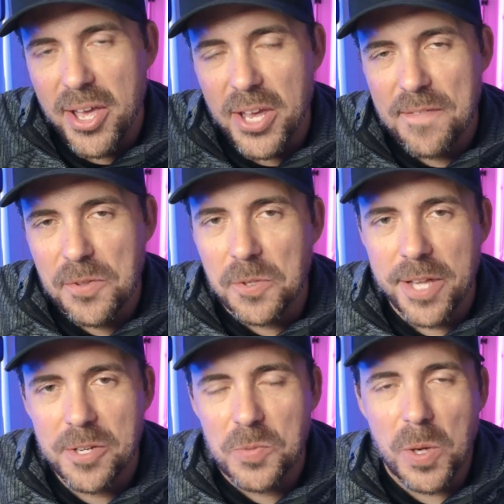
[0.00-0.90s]
Hey fellow
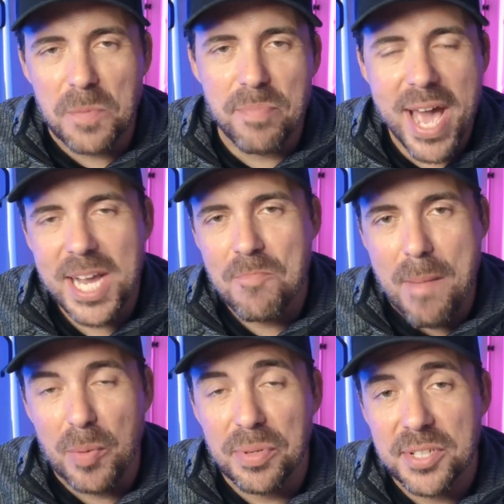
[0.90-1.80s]
gliders, welcome back. I'm
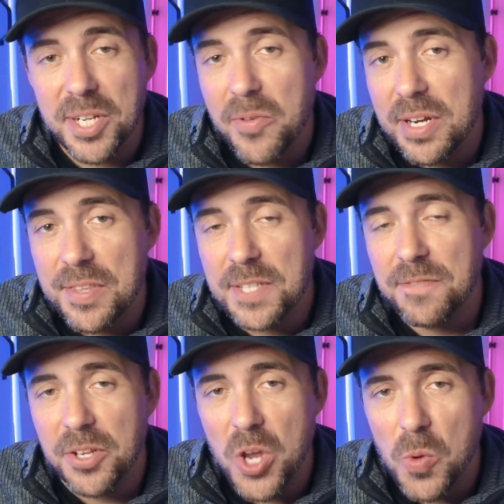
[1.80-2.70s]
Robert Petitto and in this
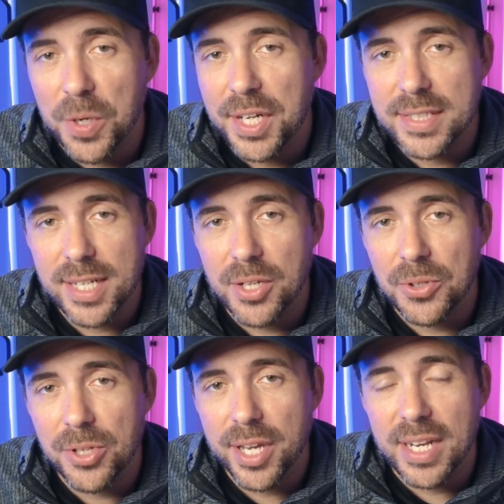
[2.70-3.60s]
video we're going to take a
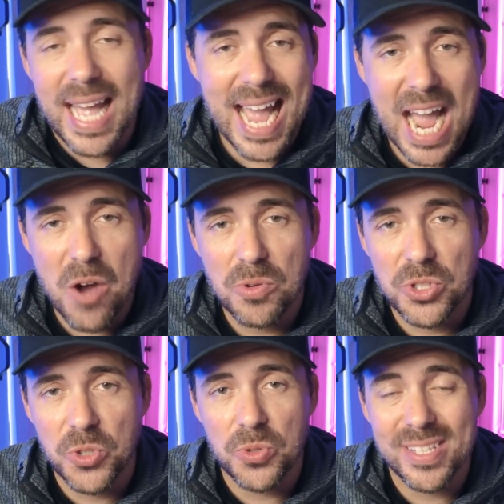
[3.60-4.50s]
look at how
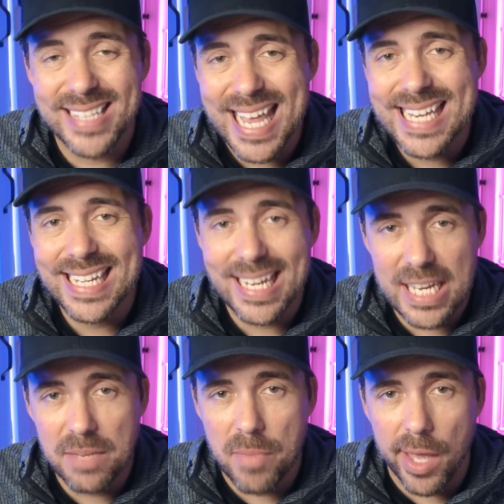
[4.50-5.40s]
to send an
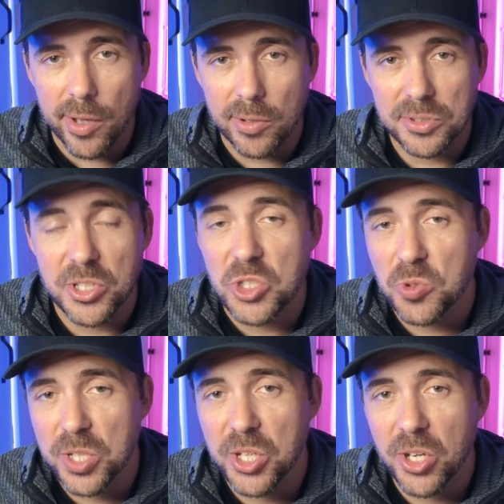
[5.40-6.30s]
email to
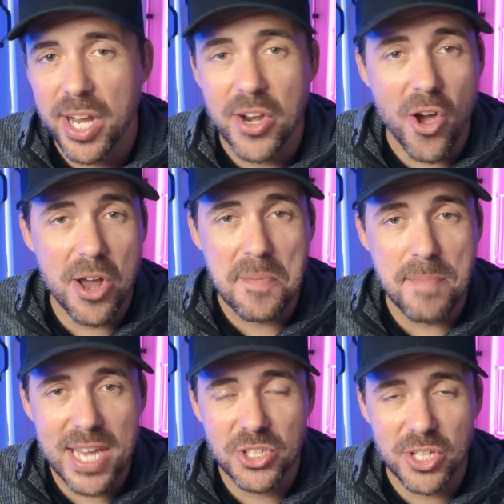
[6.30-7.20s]
trigger an
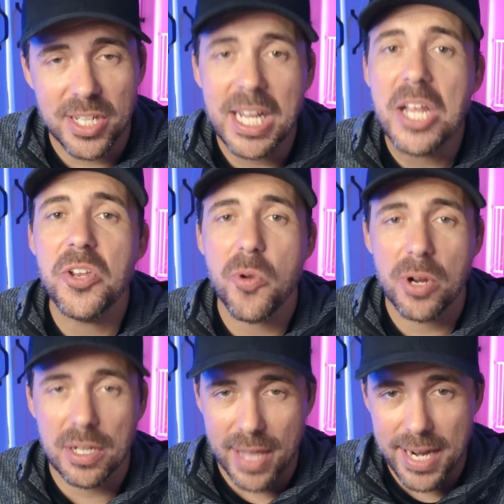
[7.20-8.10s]
automation in your
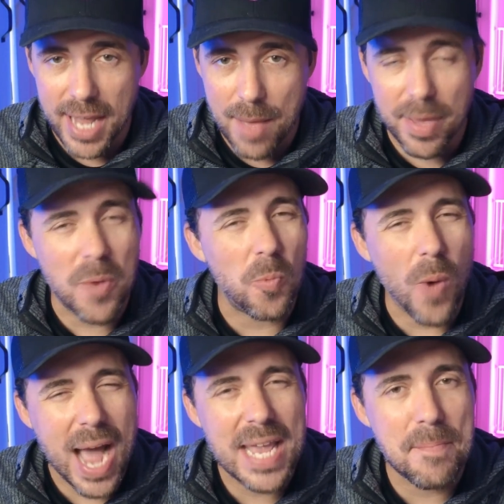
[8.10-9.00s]
Glide app and
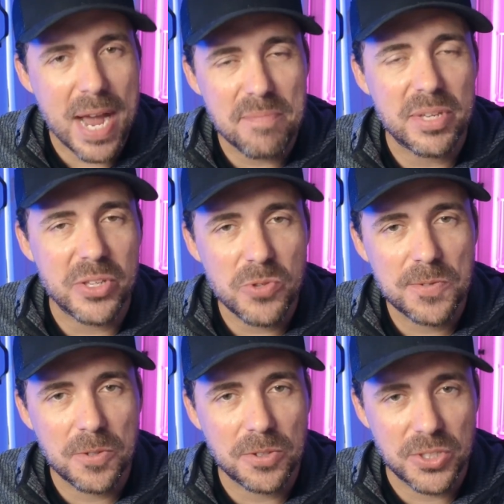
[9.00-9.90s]
why it might be
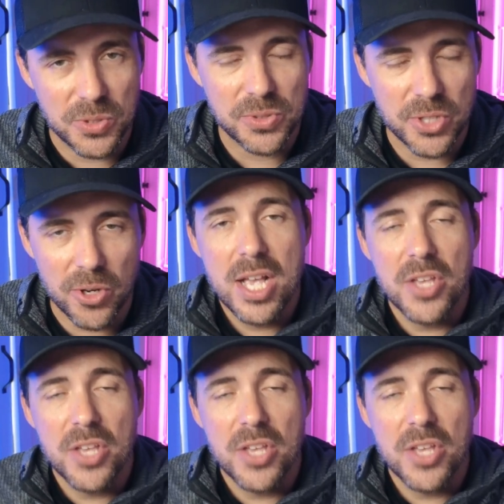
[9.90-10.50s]
useful to do so.